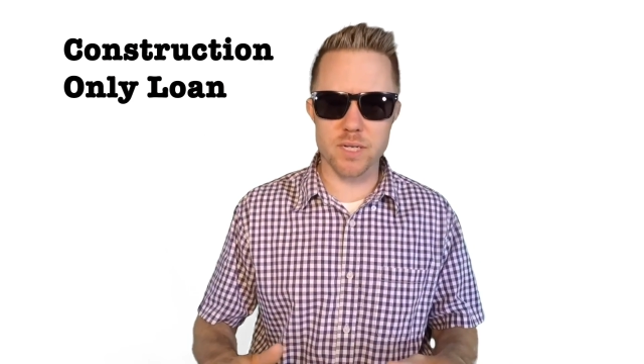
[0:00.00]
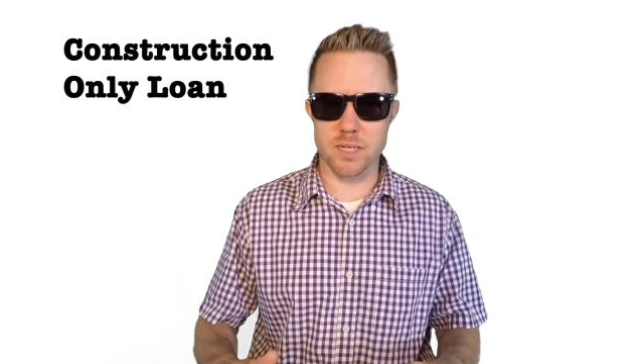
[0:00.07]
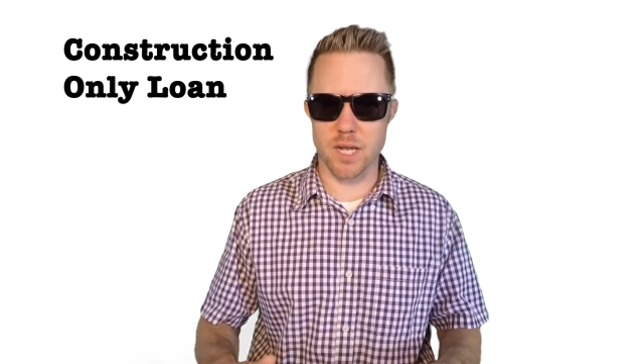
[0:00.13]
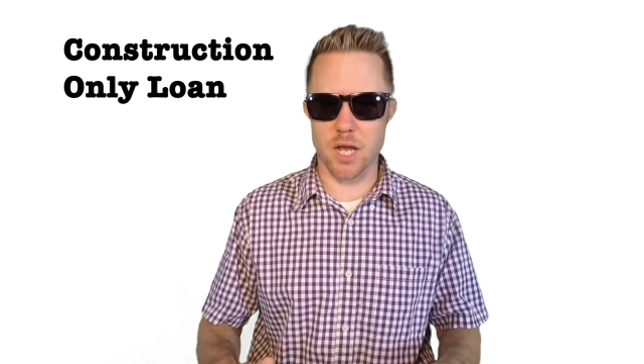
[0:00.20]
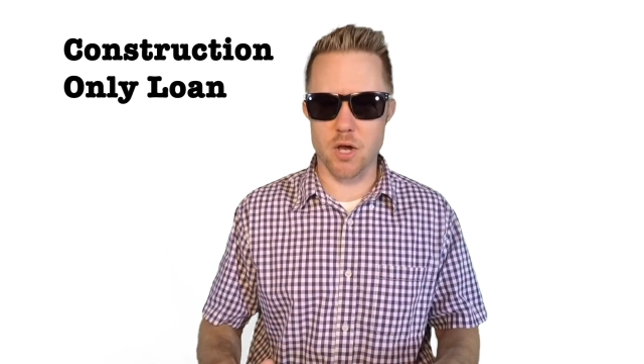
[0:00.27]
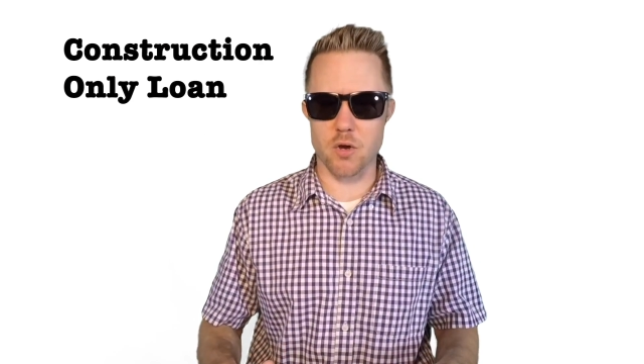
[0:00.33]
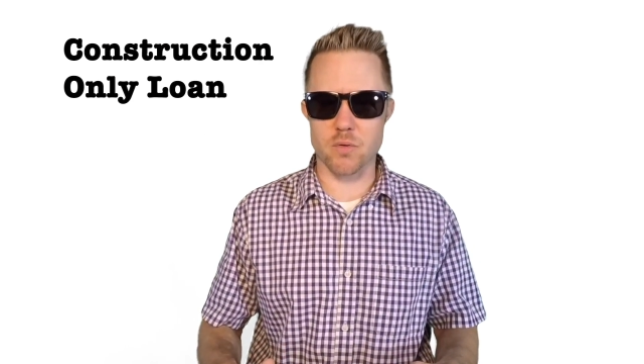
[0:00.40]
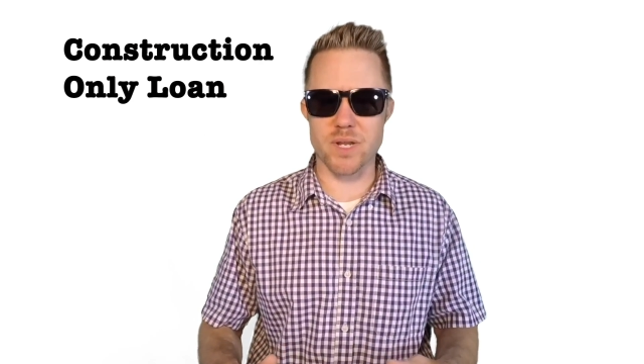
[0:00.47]

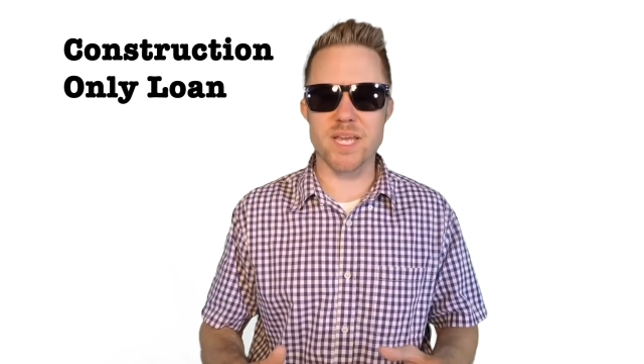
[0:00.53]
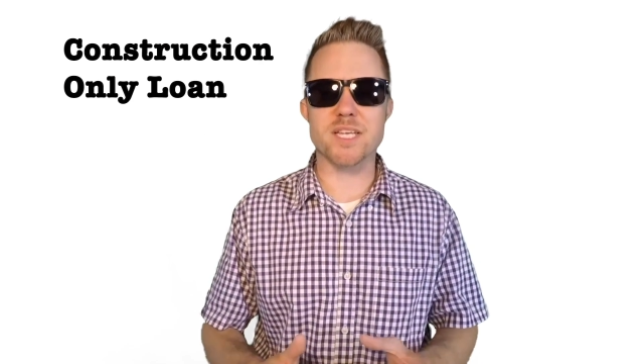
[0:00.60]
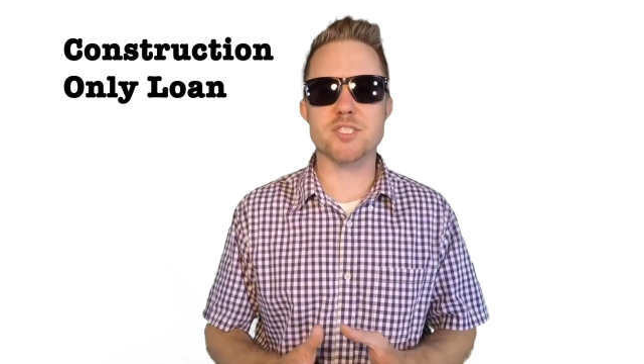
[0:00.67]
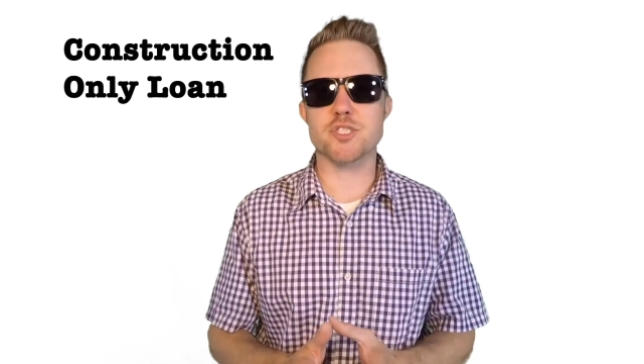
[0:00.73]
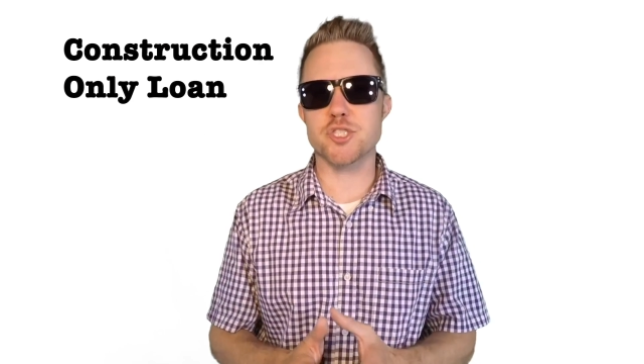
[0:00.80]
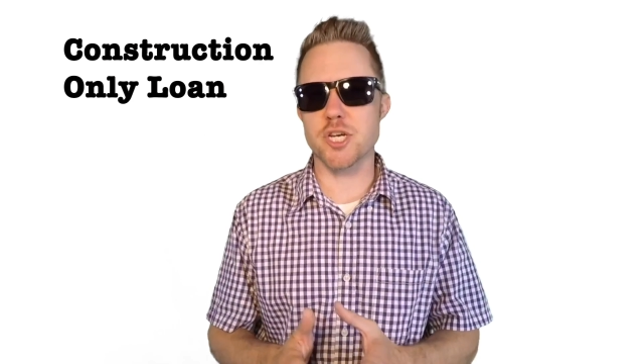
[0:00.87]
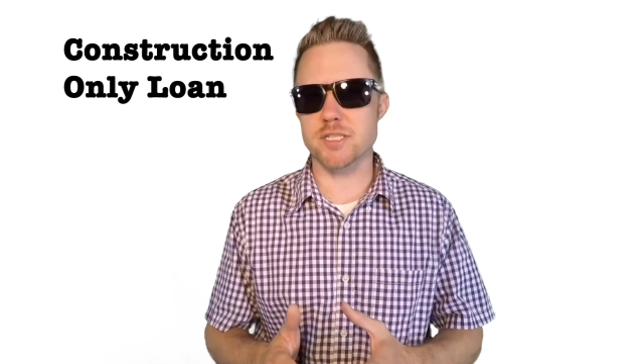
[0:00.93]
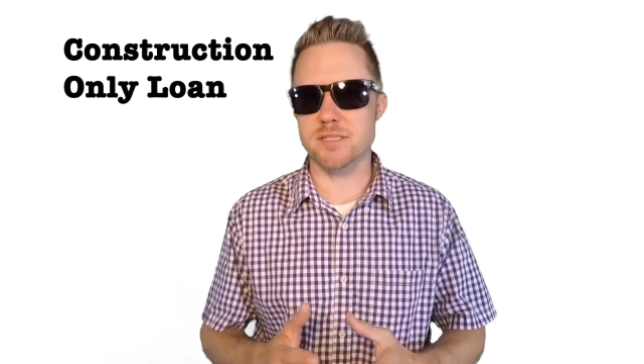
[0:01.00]
loan
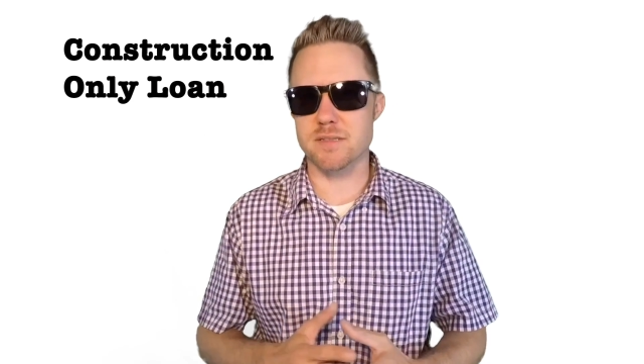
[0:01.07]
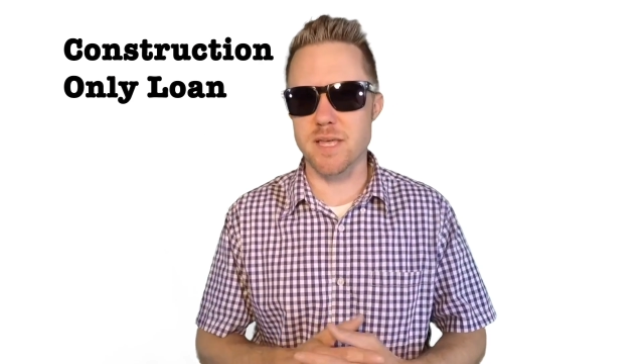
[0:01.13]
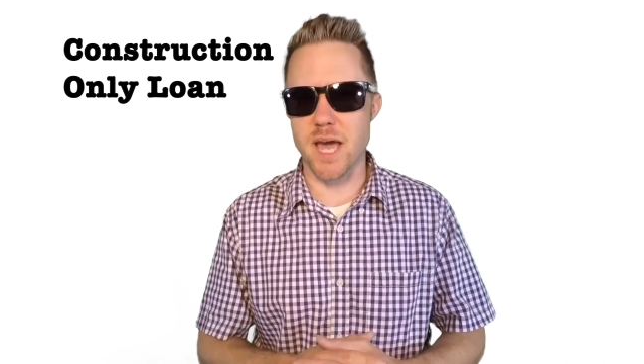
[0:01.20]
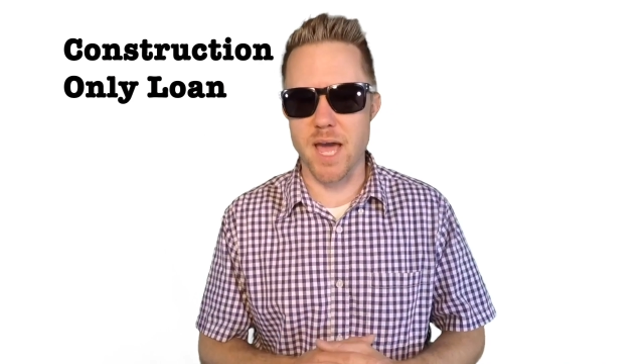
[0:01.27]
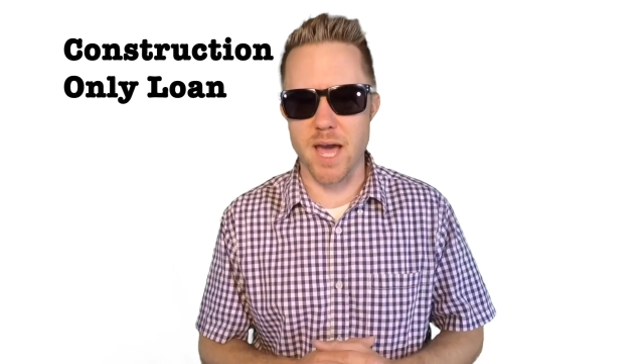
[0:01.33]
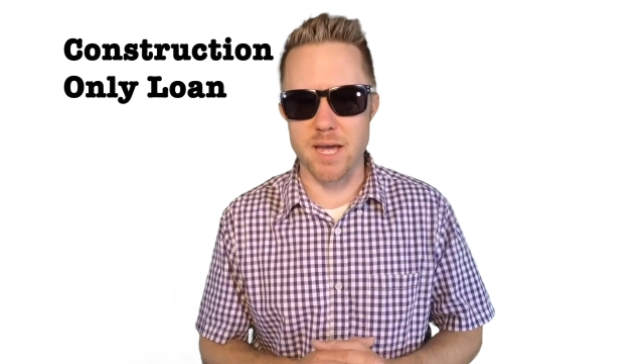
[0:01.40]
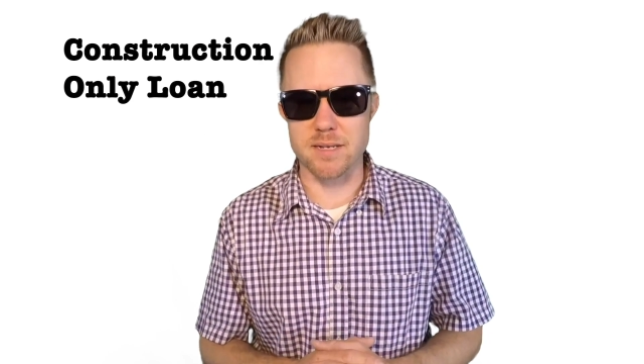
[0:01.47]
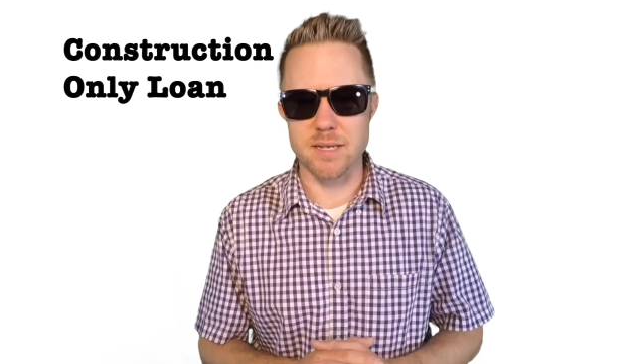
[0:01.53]
is just
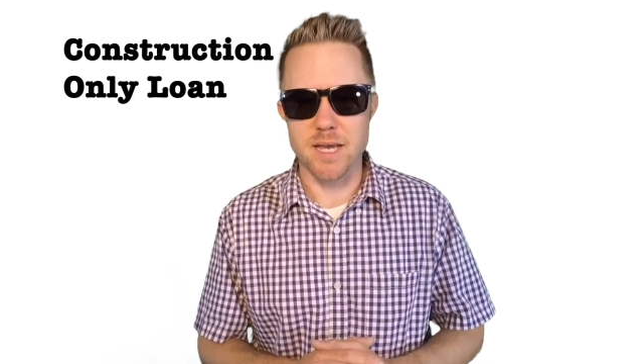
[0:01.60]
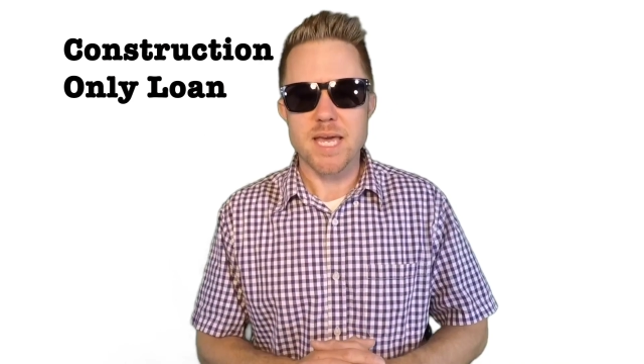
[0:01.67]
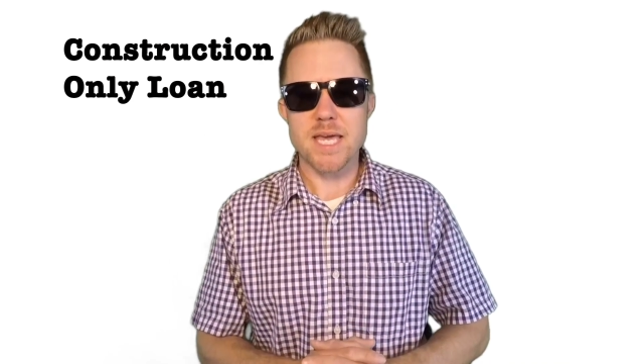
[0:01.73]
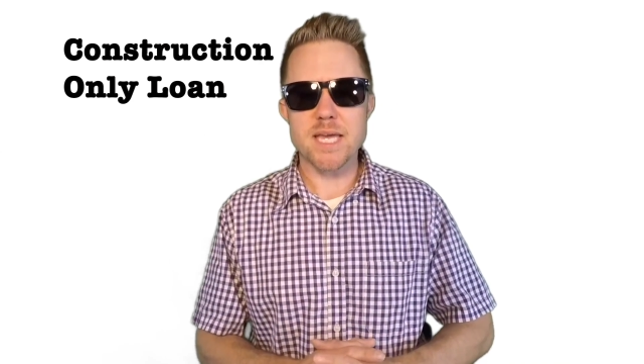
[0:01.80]
that